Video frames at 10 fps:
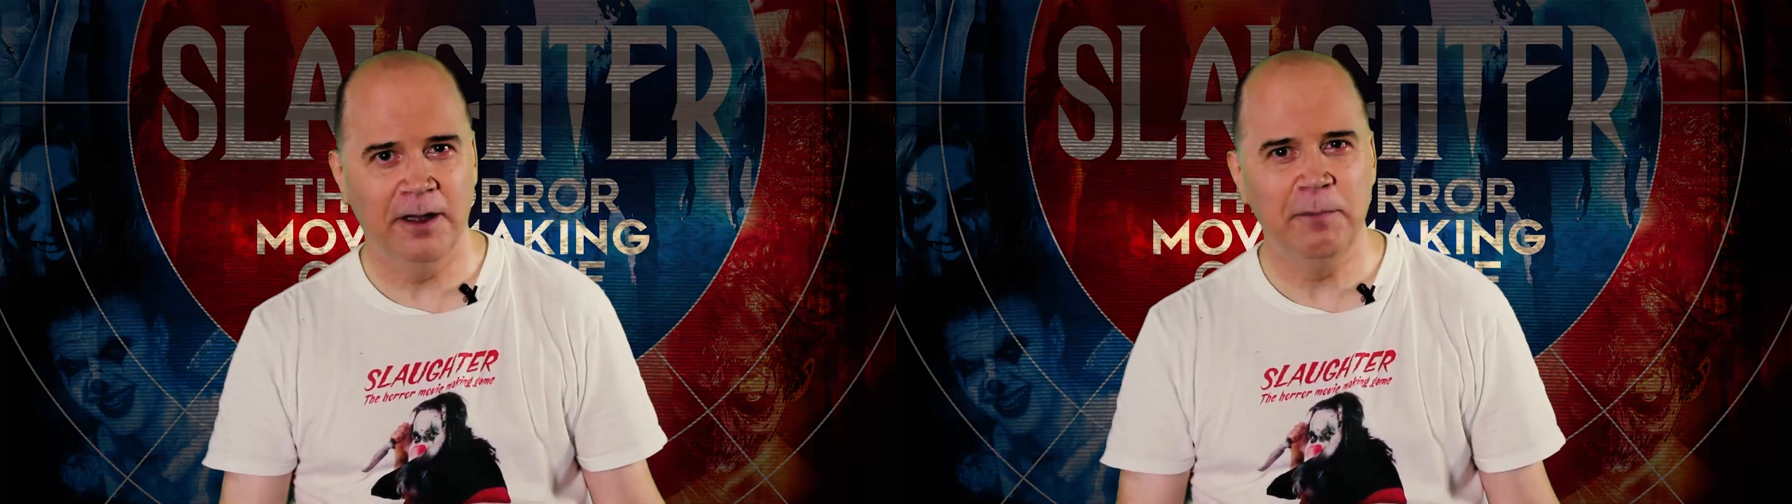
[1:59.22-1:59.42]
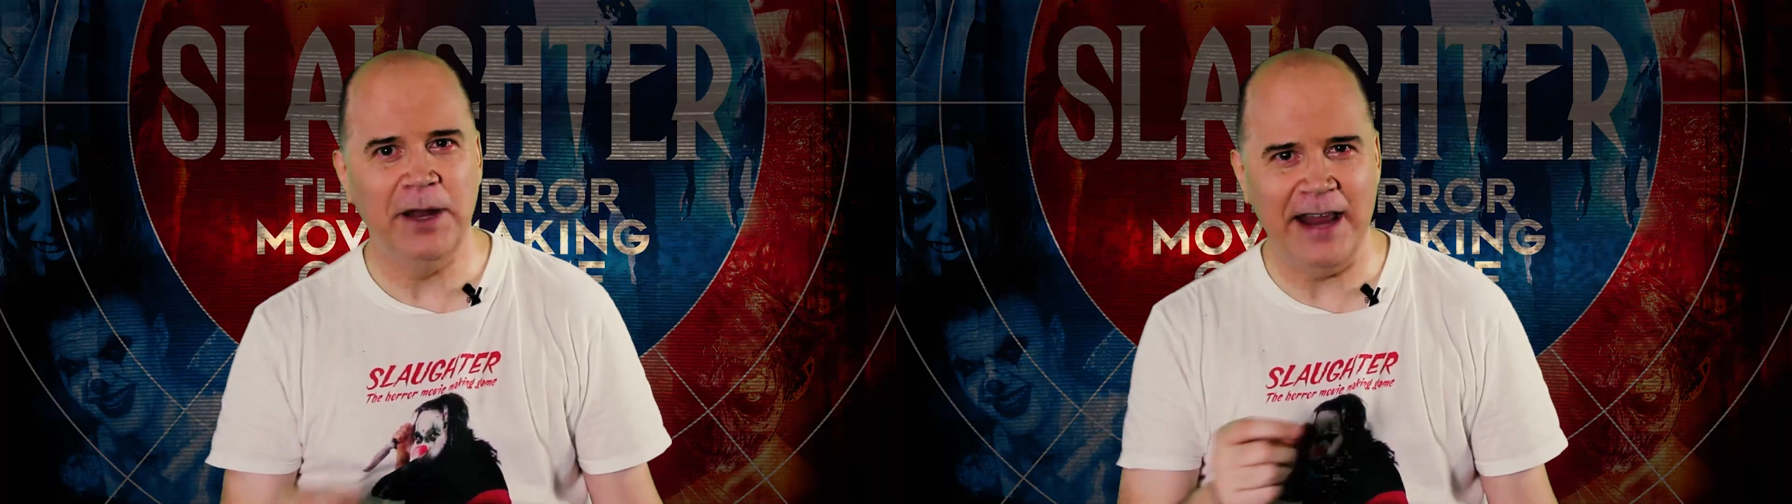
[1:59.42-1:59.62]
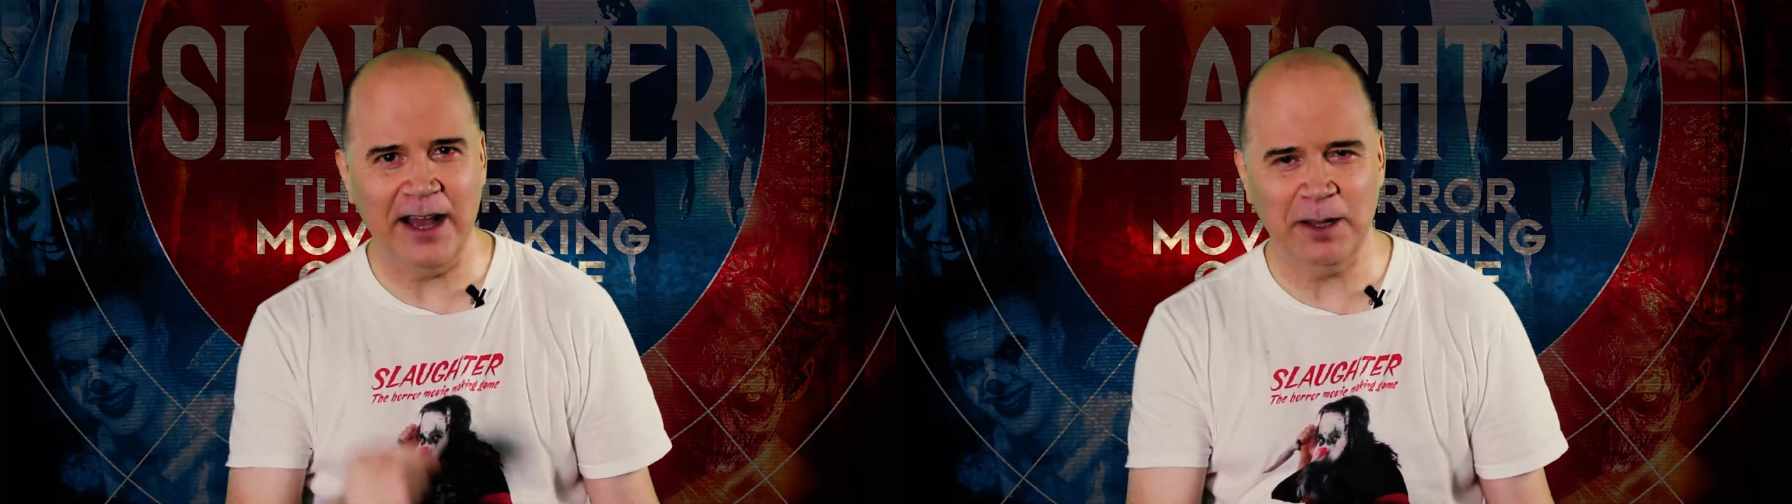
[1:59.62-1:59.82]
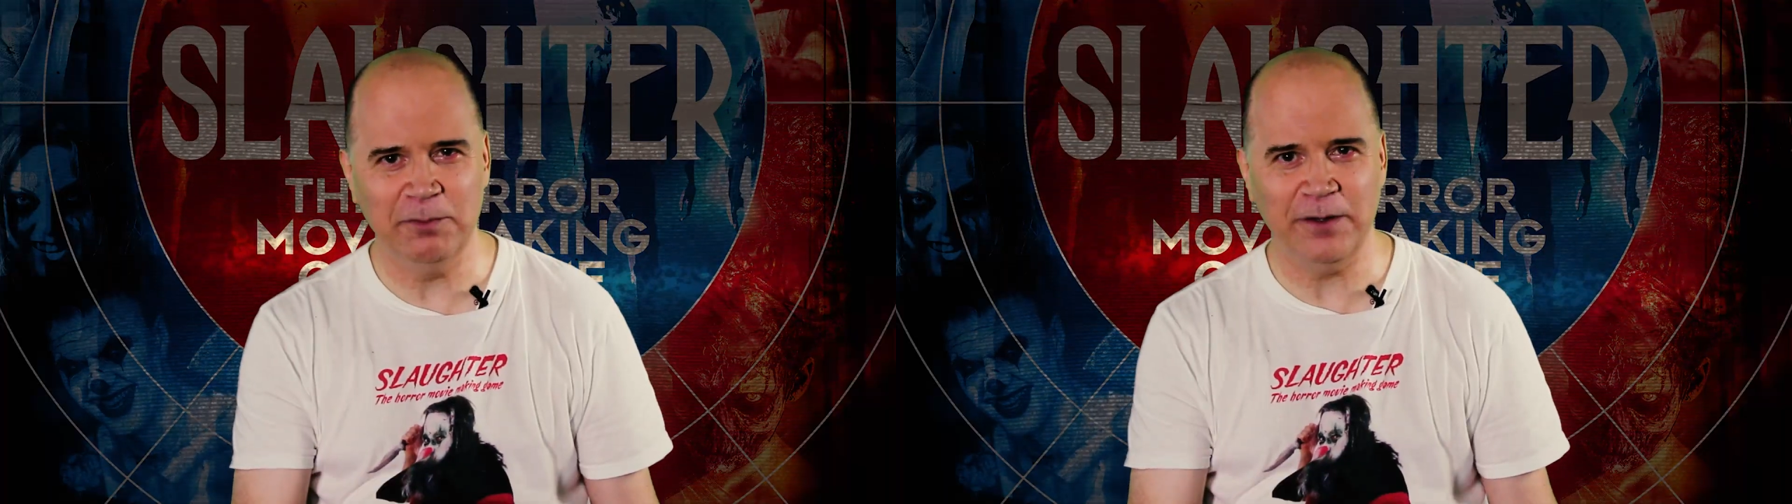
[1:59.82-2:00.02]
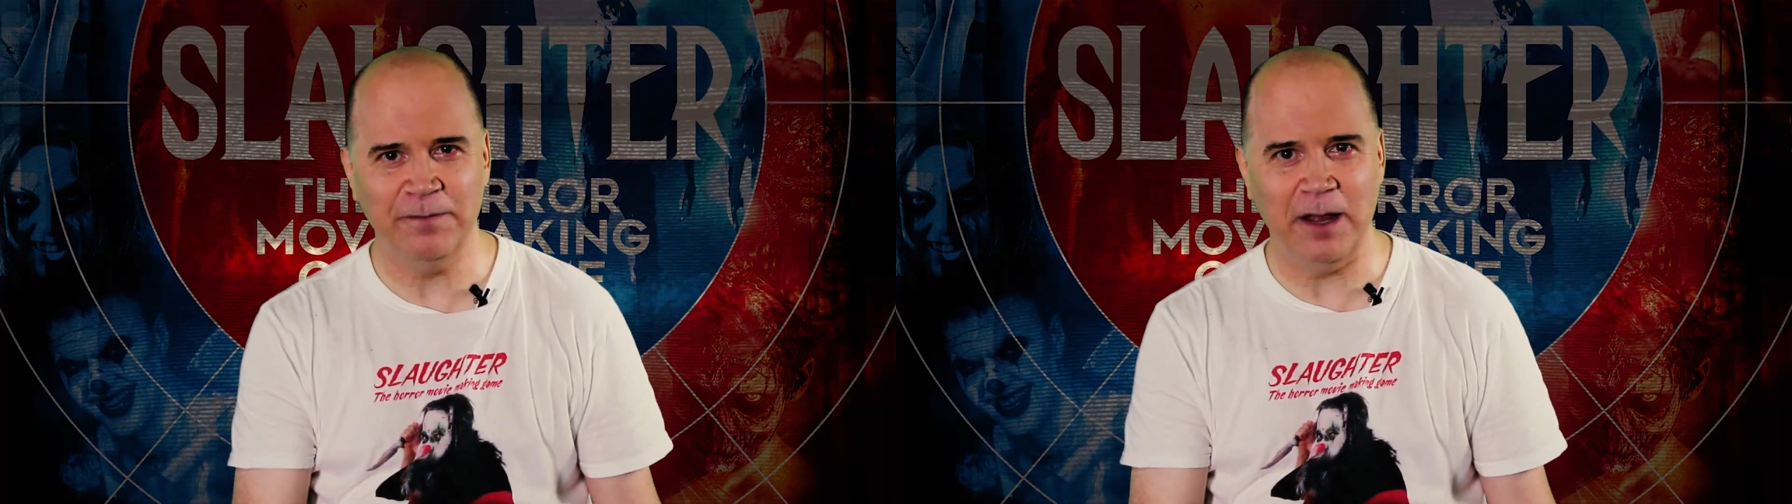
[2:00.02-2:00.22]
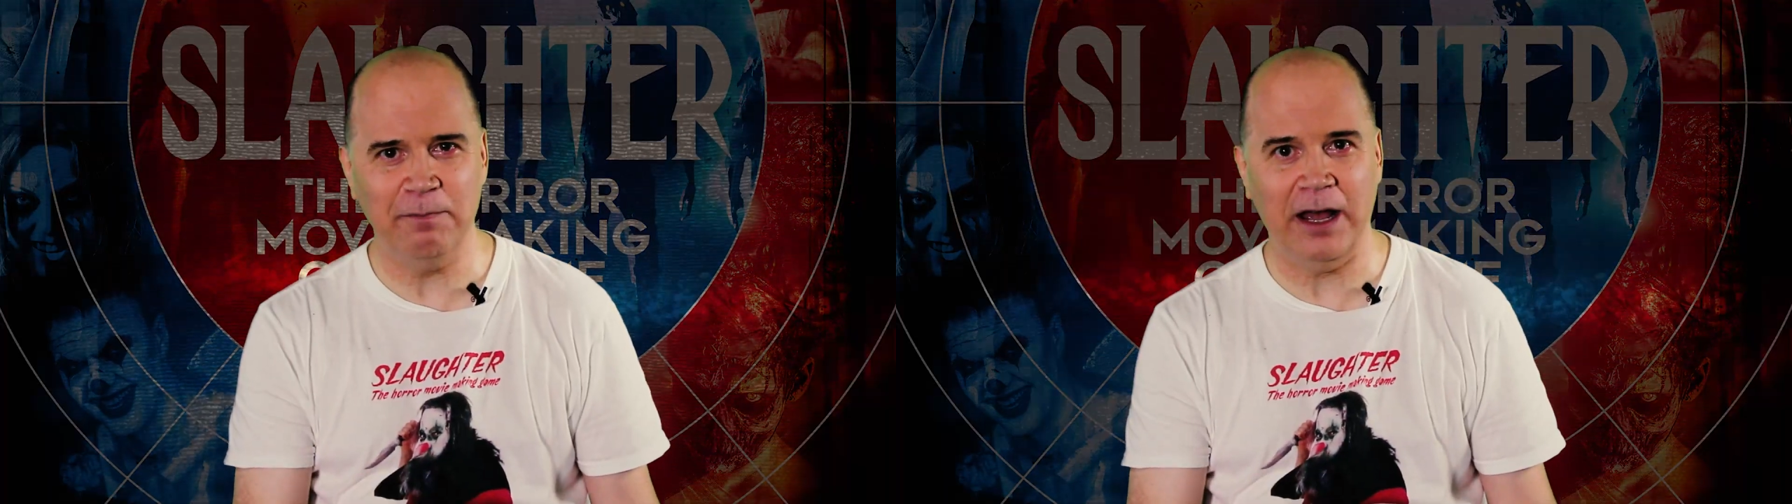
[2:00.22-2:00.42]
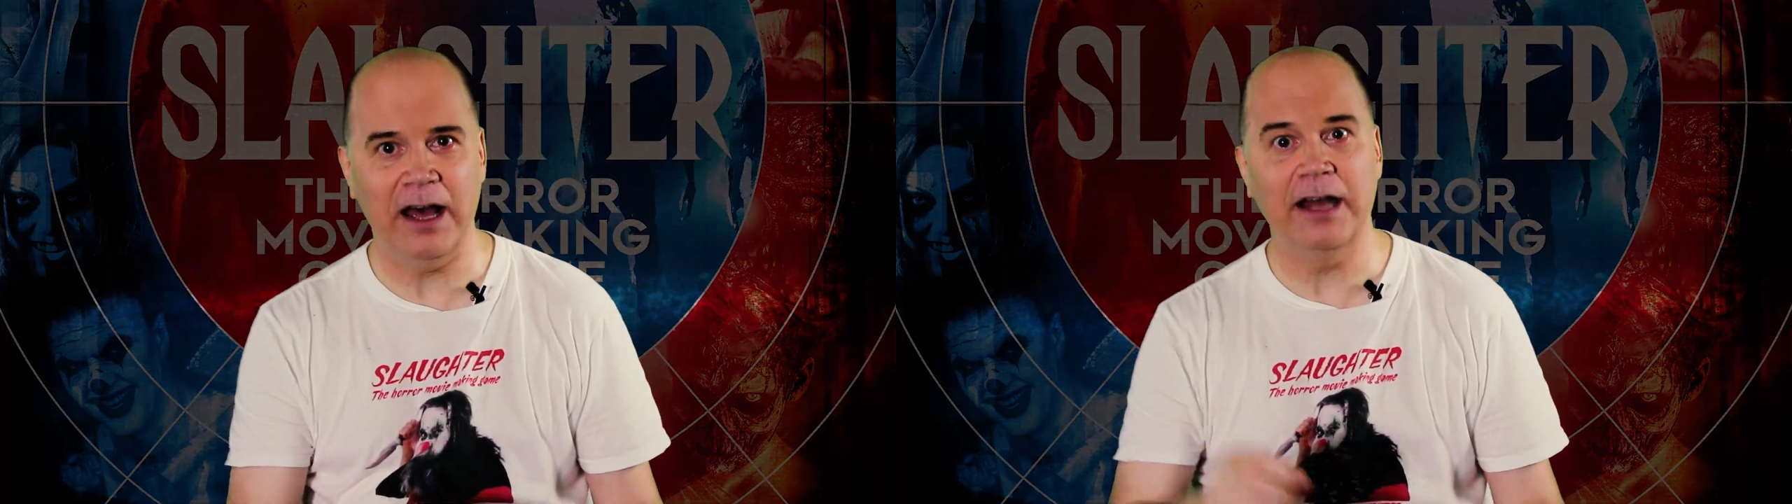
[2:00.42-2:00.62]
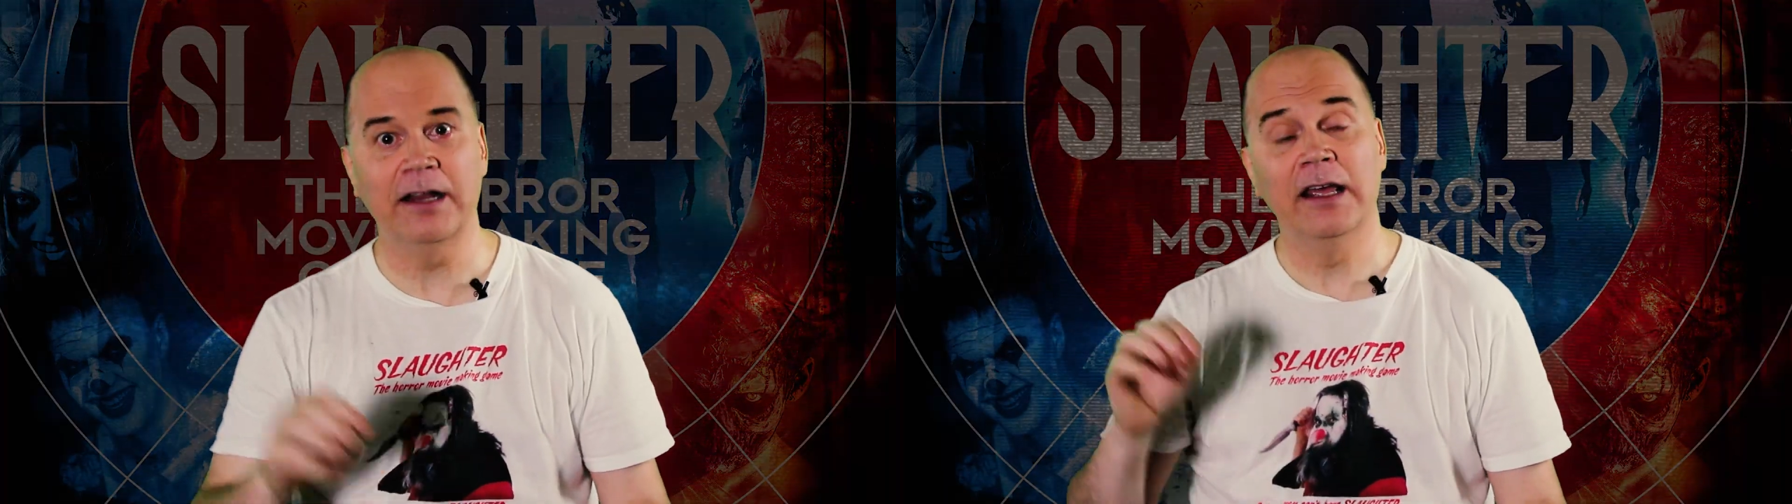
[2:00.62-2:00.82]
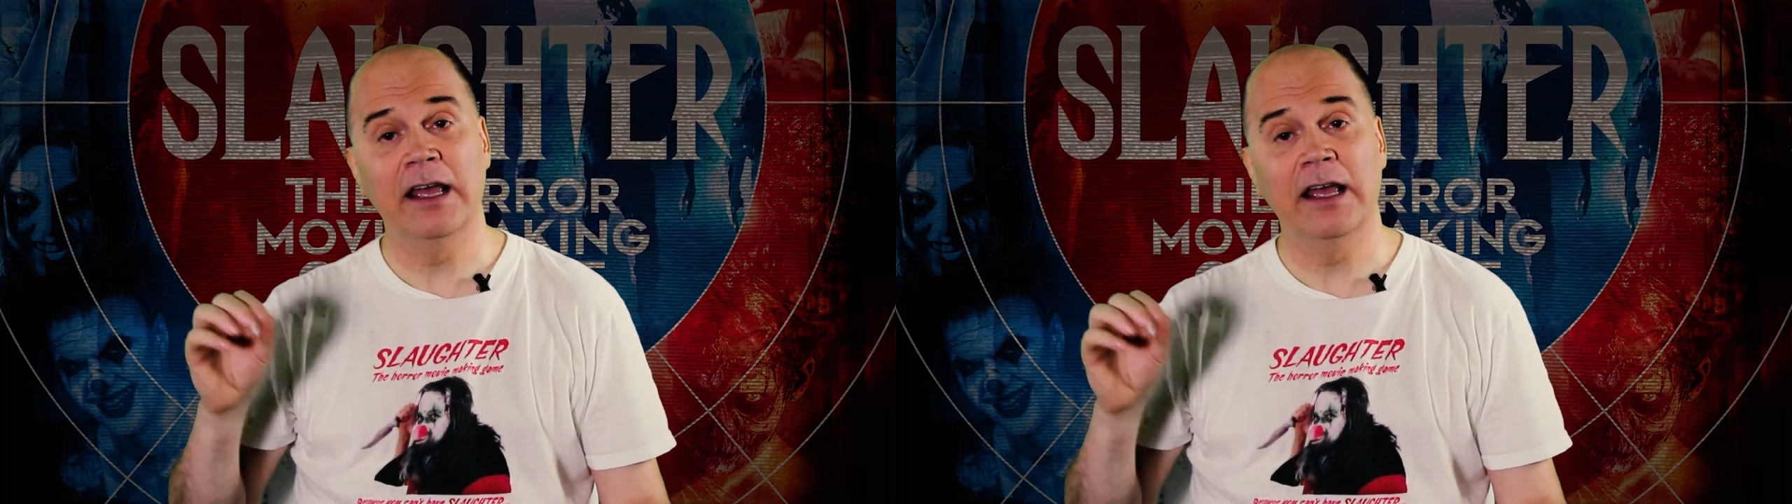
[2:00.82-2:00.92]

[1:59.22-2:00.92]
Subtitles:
But now comes the fun part.